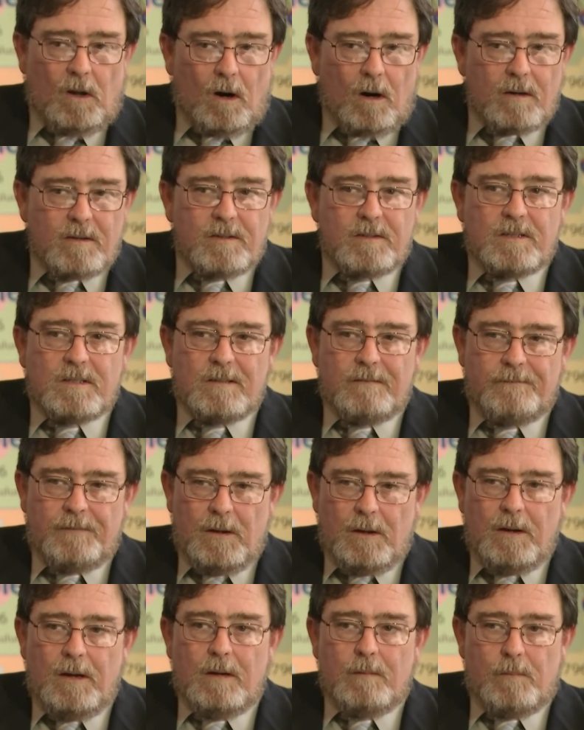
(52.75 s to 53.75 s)
largest
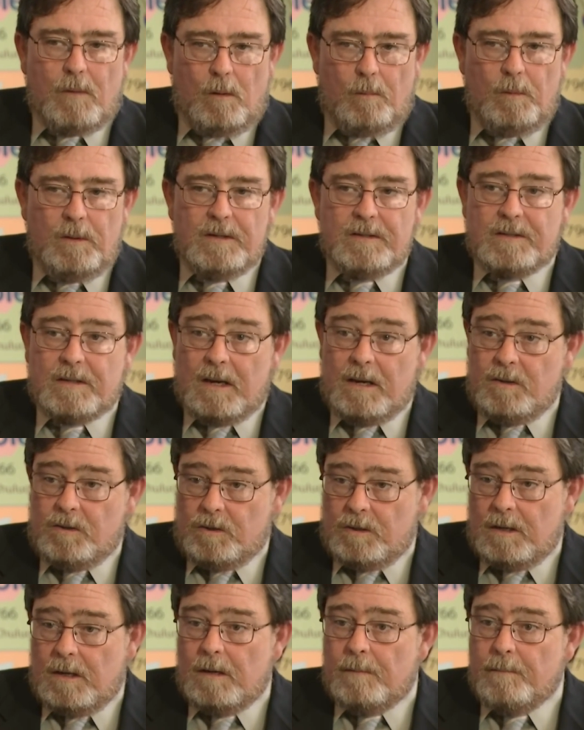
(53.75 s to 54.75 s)
civilian
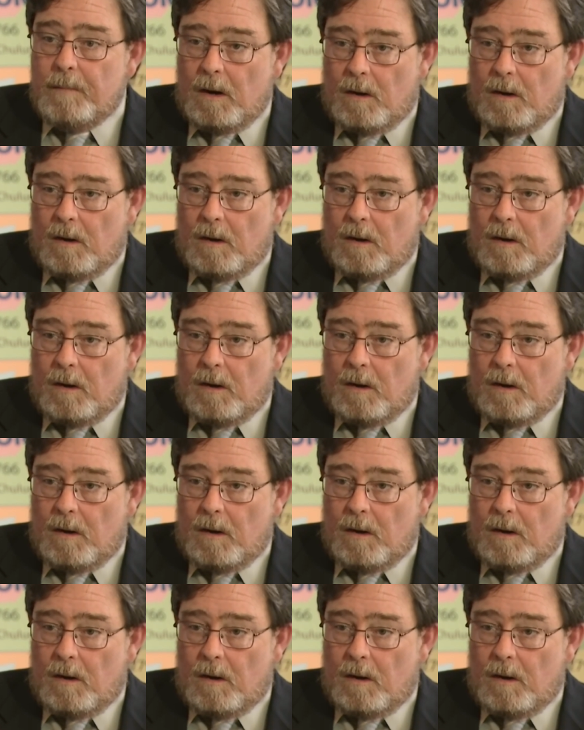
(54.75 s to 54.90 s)
mobilization in